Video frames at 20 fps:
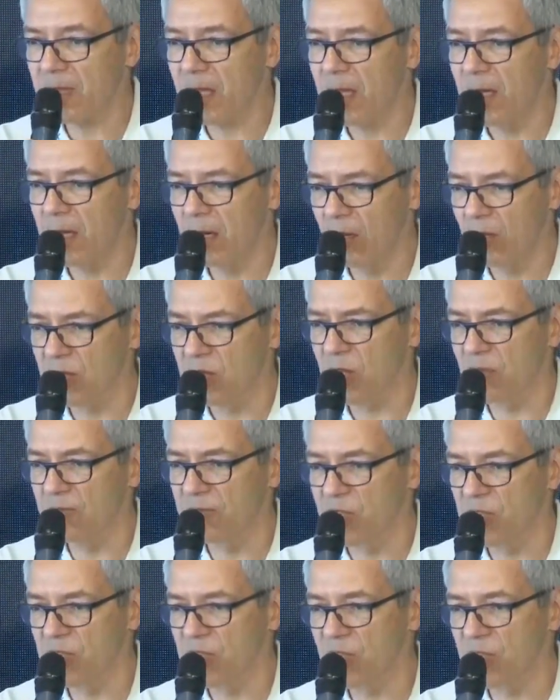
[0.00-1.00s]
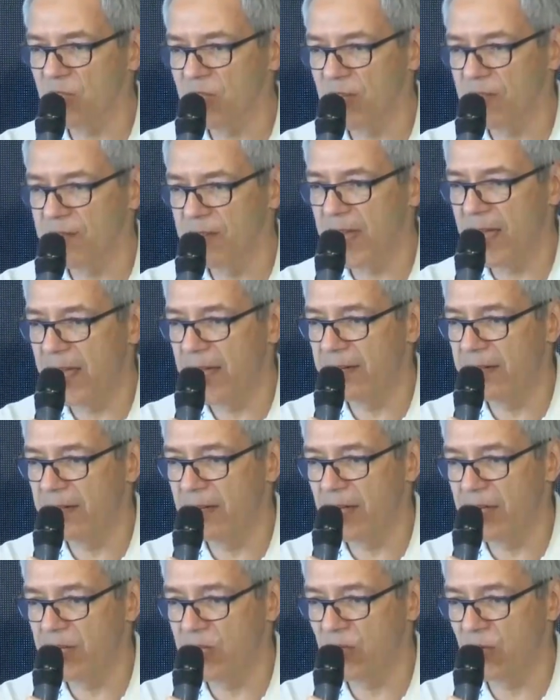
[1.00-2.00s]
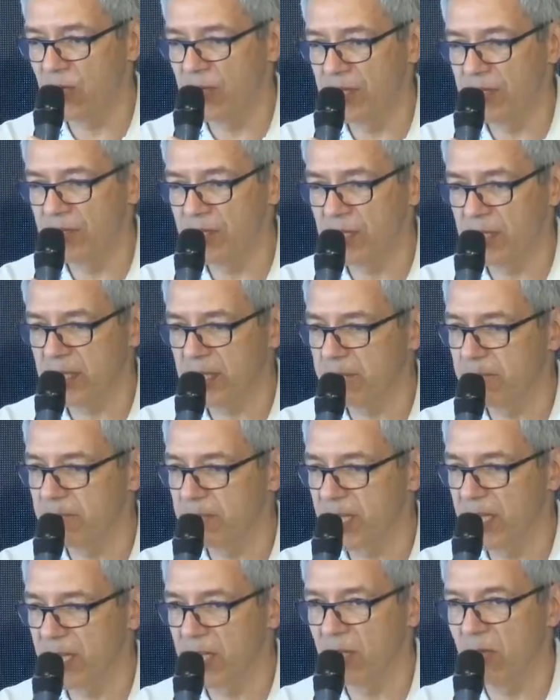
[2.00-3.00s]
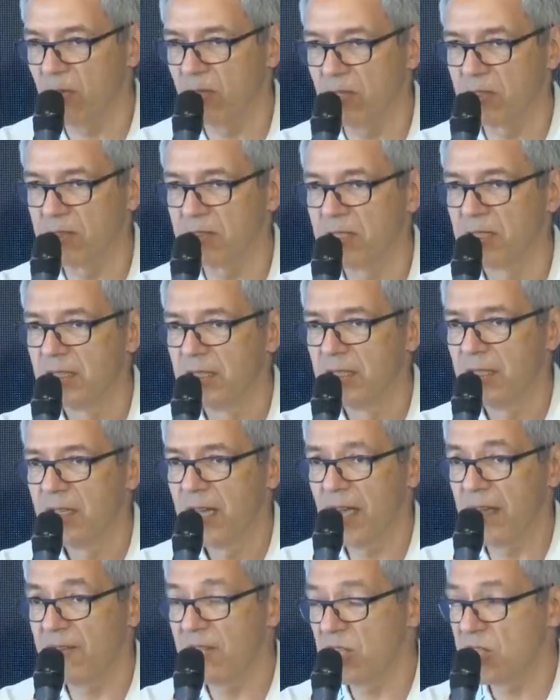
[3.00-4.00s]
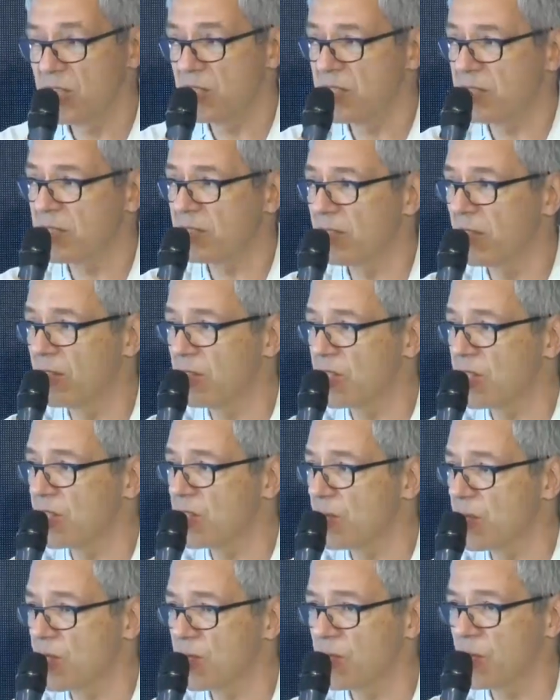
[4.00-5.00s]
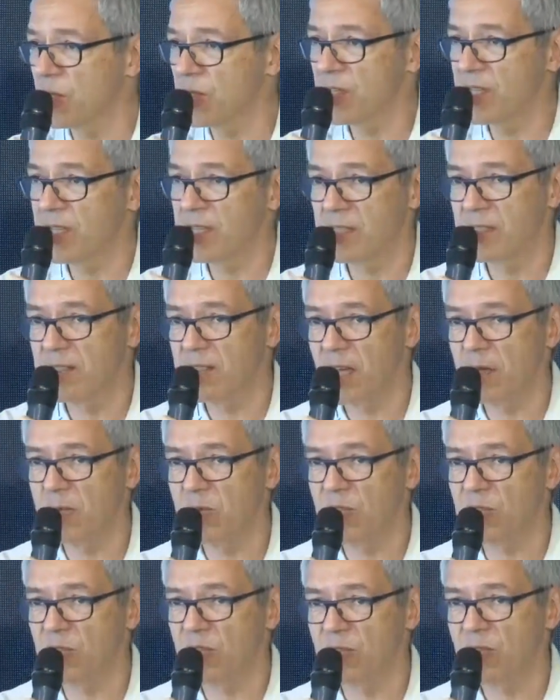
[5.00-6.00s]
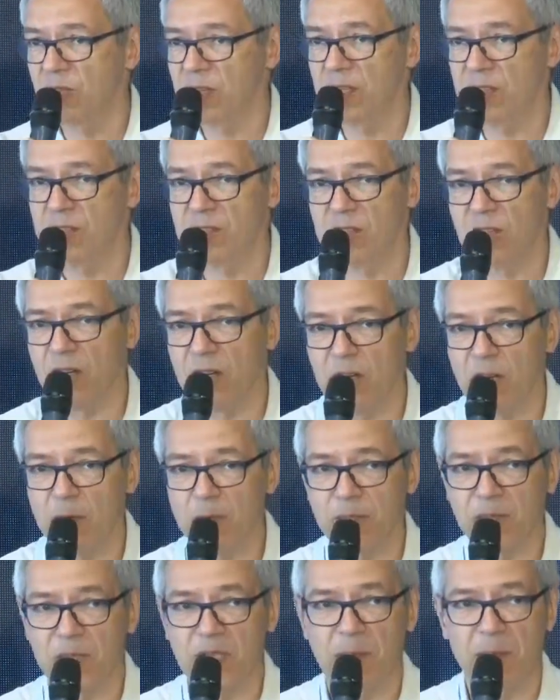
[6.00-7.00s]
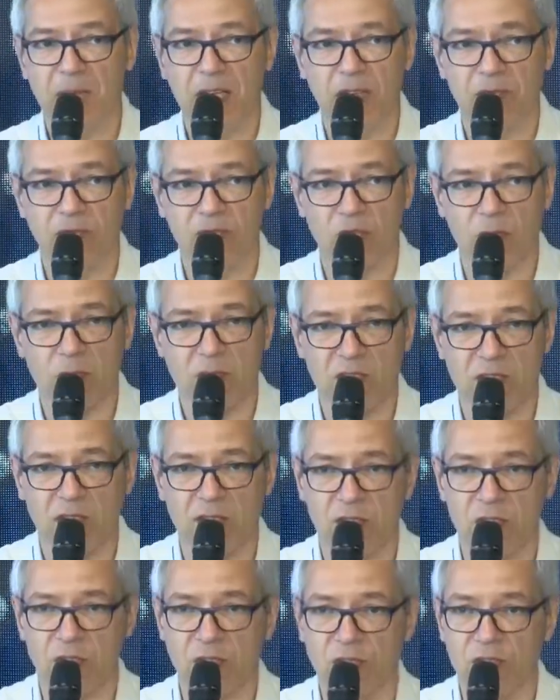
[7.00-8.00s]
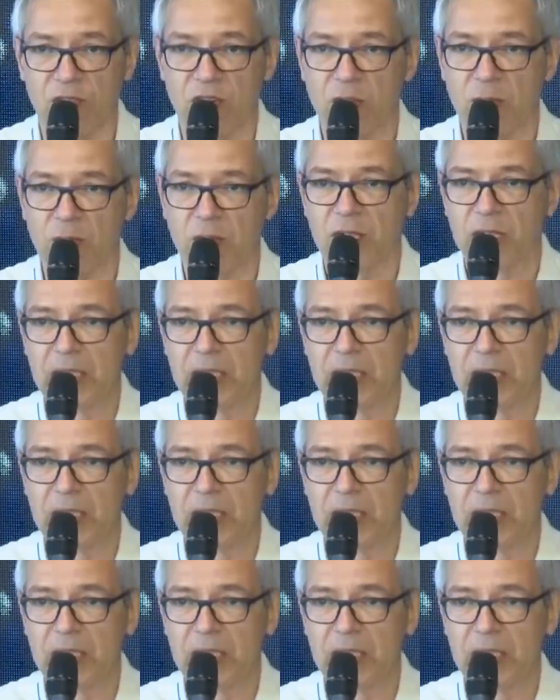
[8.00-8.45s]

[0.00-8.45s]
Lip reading: lots of research, and then I joined a company called AVG Technologies, which was a cybersecurity startup coming from Central Europe.